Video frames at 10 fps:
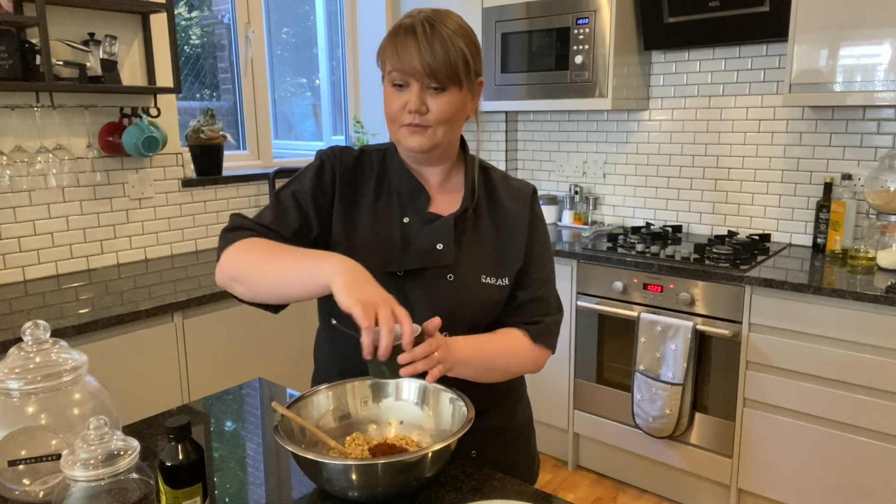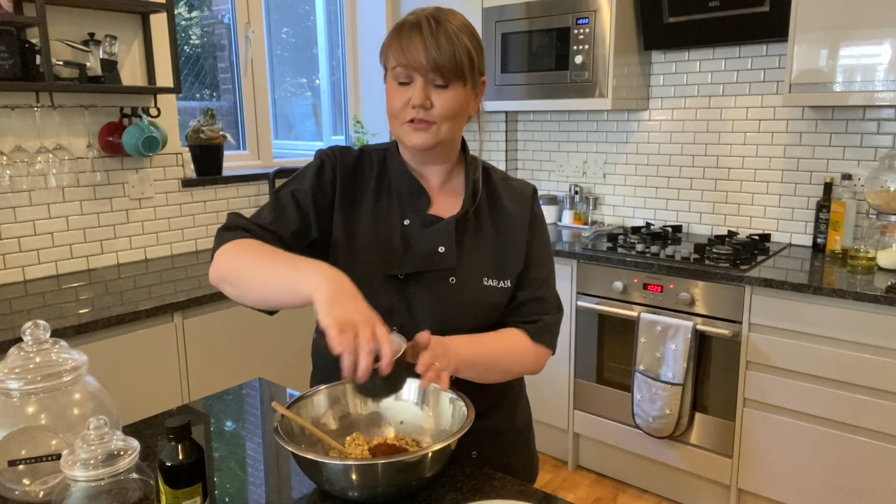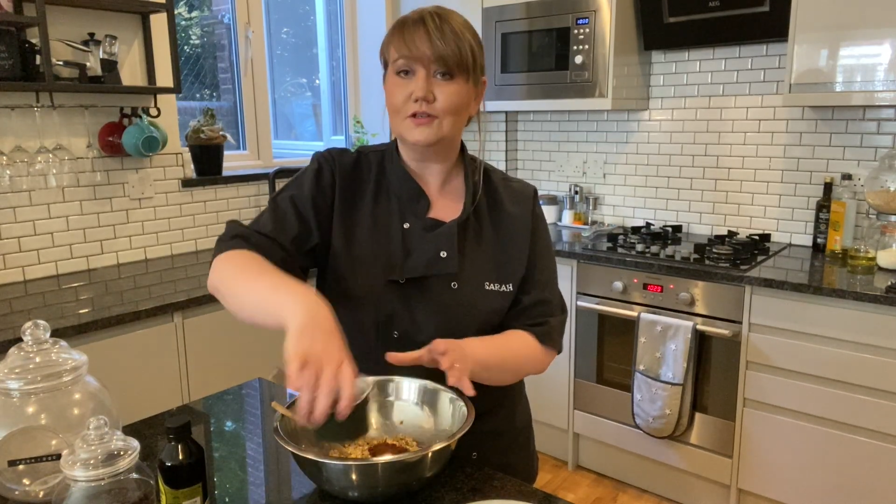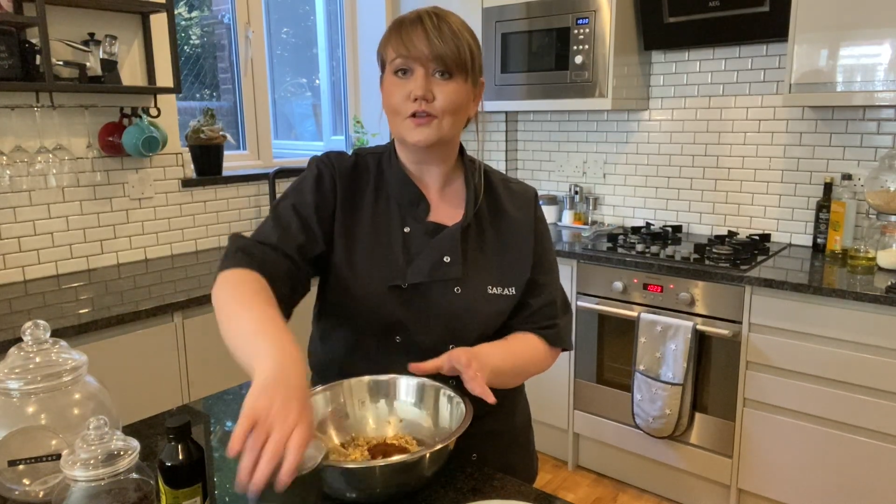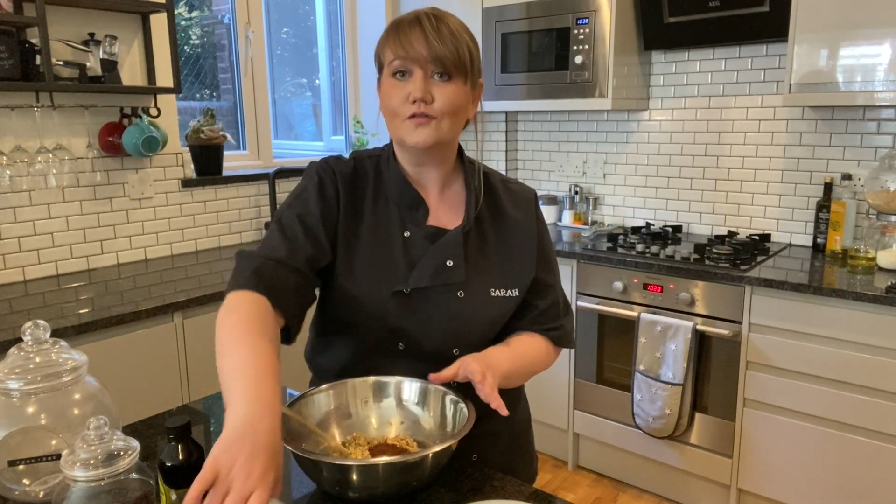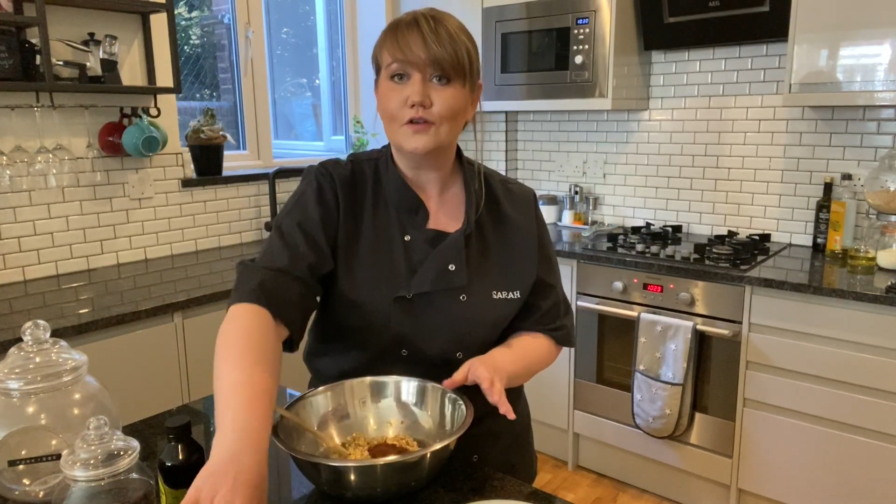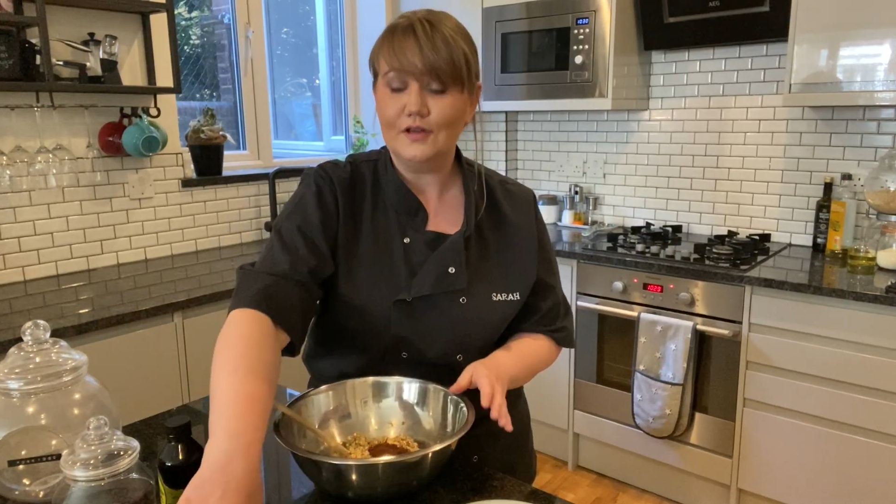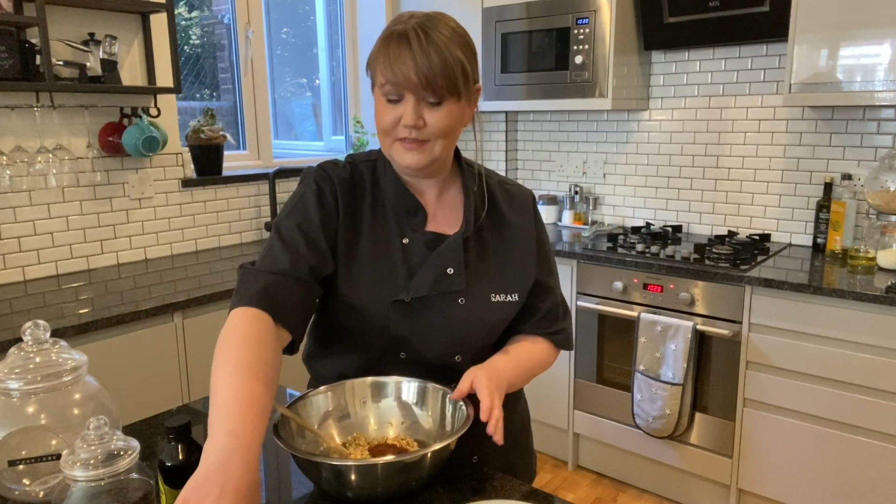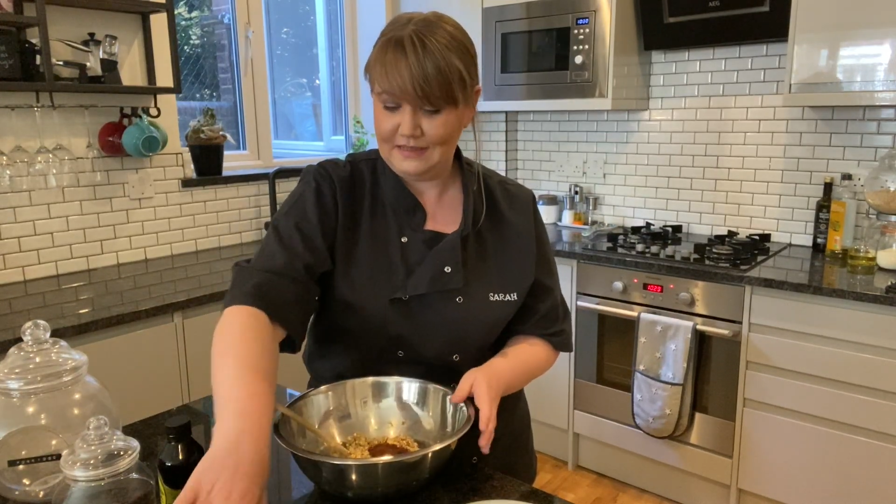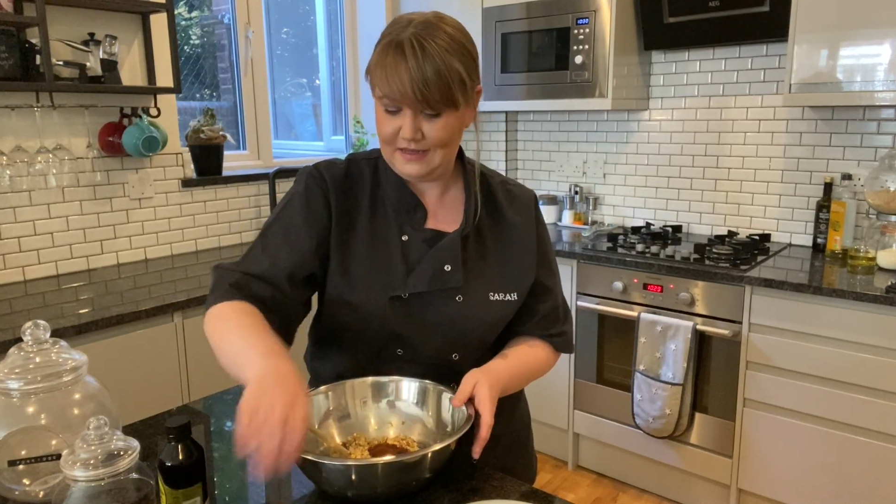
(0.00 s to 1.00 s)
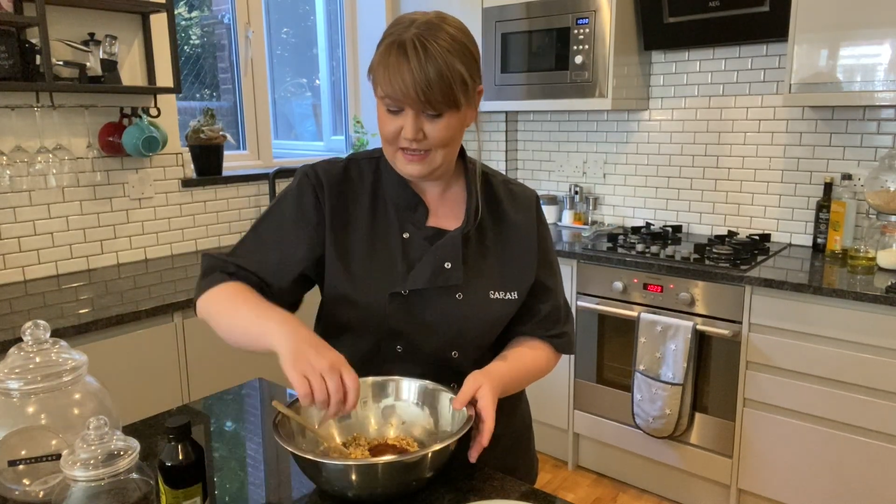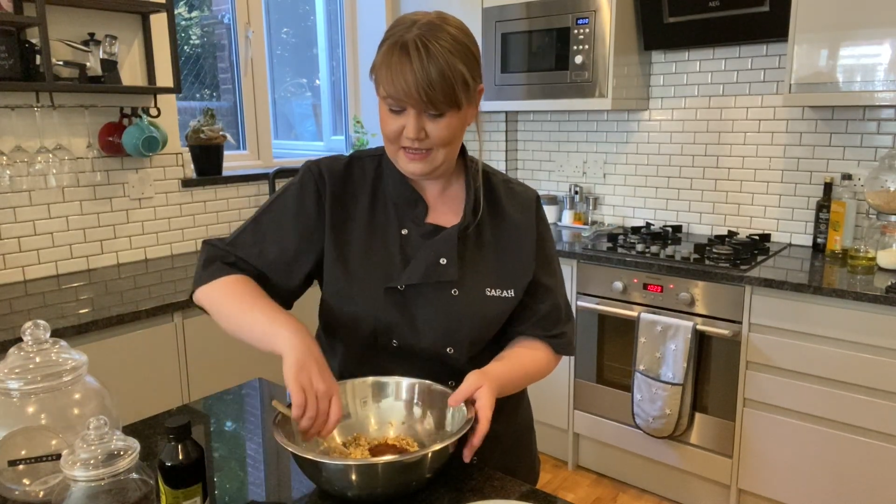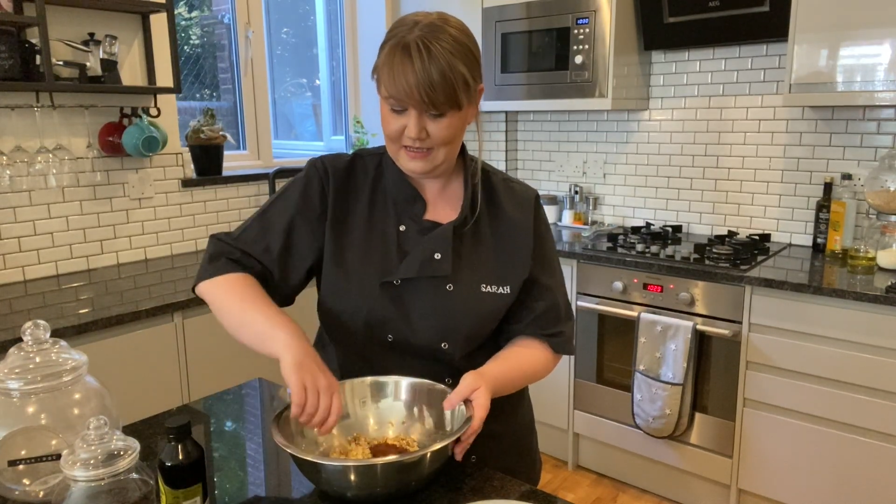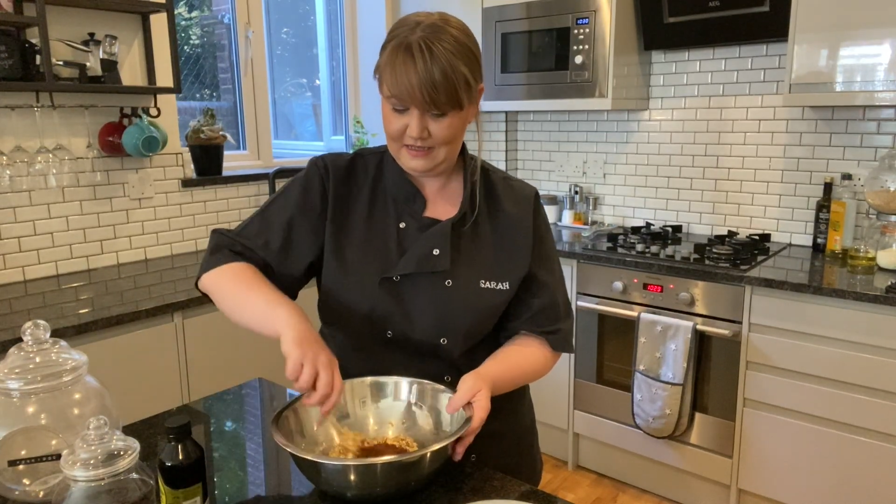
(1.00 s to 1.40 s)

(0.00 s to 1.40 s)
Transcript: just going to throw those in there.